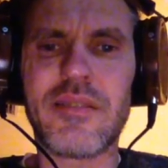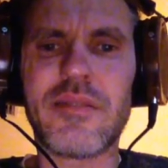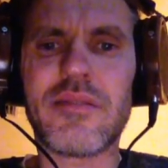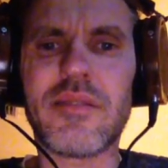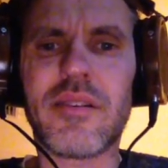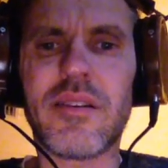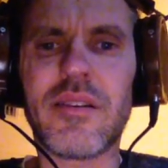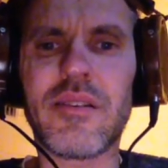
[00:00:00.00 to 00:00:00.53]

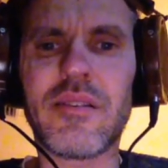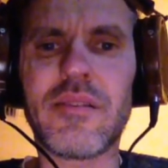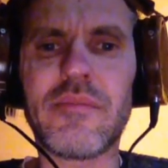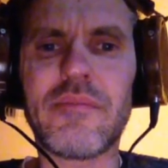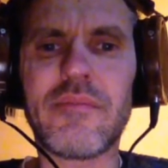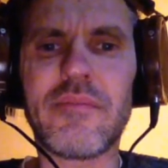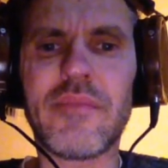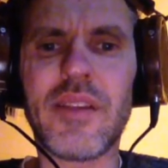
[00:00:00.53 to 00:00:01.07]
So
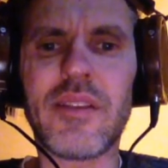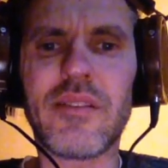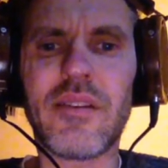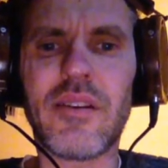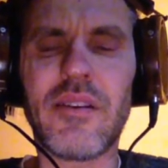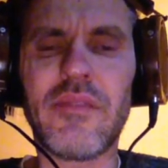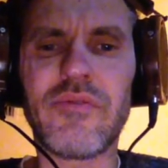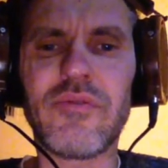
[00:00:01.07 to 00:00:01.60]

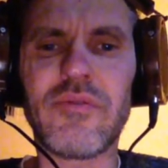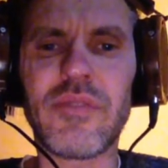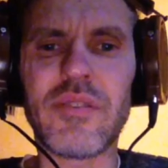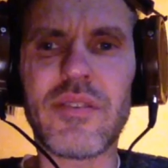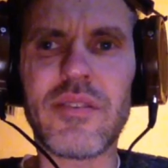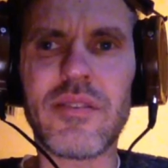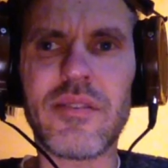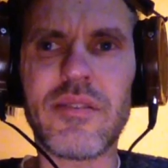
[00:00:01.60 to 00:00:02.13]
overall
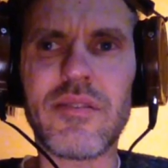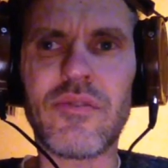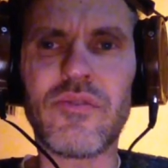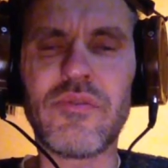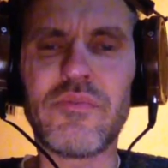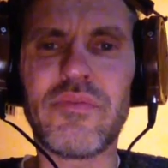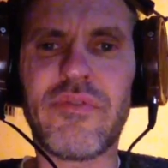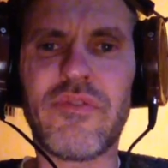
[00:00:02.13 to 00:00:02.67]
it's a
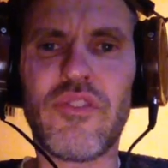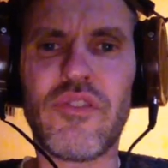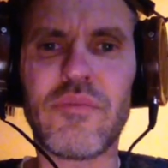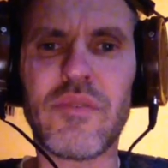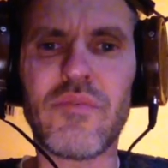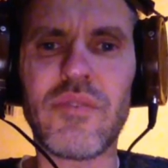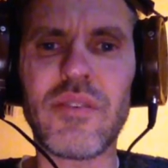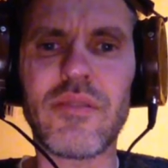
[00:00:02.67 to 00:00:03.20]
good
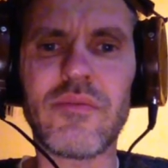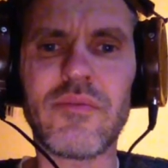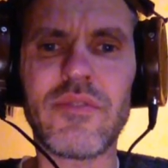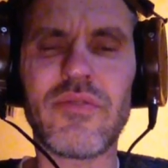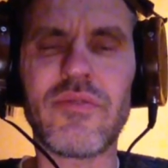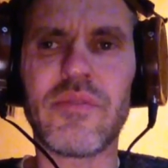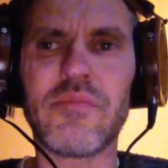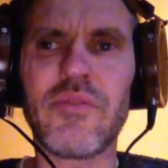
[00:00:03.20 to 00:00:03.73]
performer.
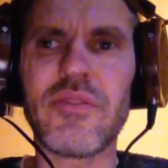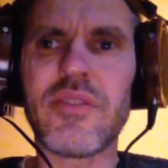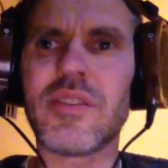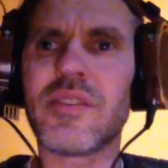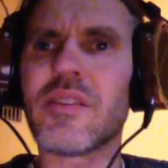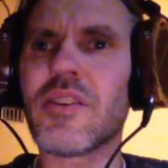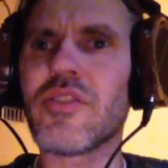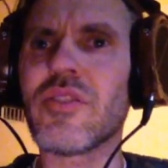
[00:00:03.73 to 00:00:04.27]
What sort of
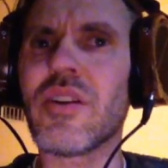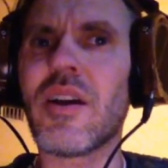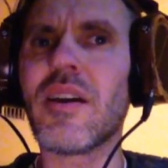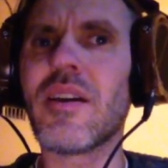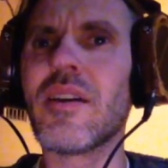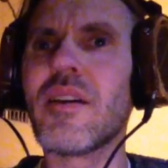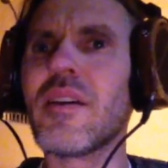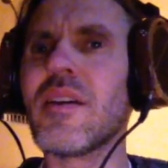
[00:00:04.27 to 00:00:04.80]
music did I
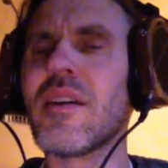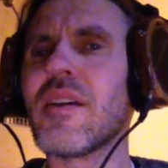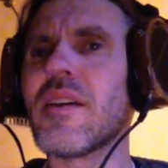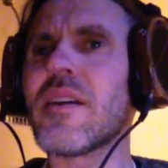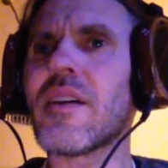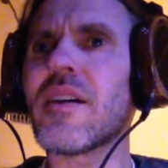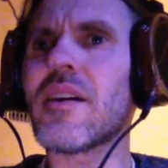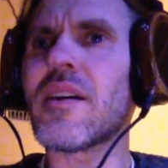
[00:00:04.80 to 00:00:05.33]
try?
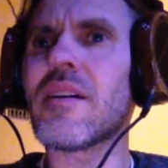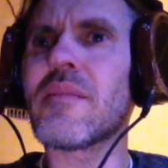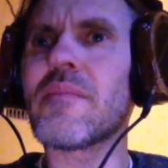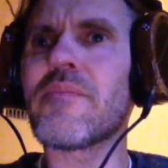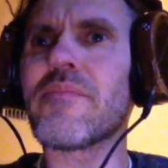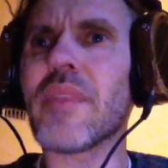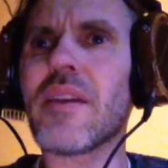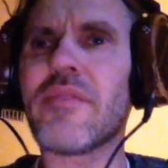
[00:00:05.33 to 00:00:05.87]

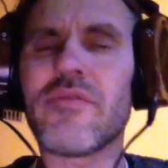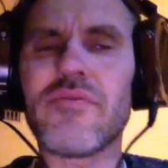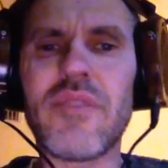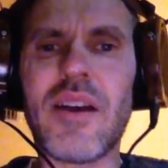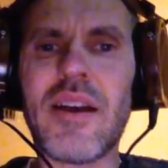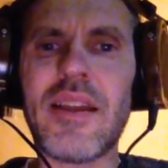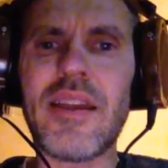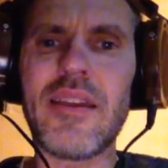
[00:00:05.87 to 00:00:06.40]
A
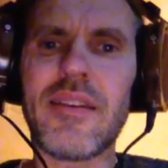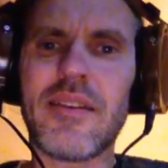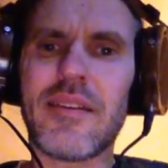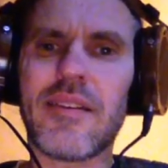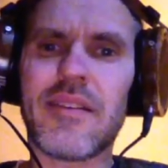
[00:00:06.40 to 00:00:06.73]
variety.